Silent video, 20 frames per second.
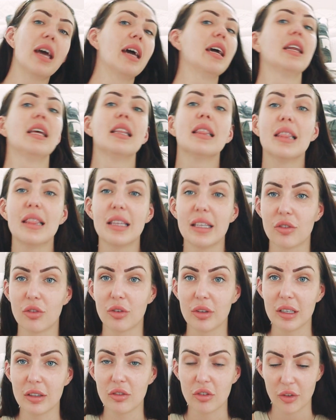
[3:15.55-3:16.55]
and it
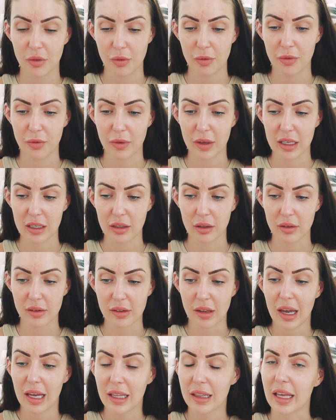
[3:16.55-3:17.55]
literally just
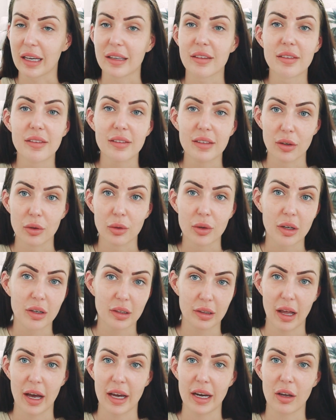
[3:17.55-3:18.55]
feels like silk
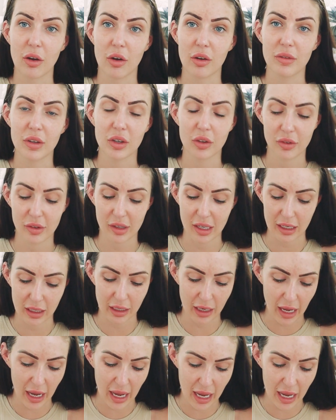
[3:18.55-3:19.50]
gliding over your skin.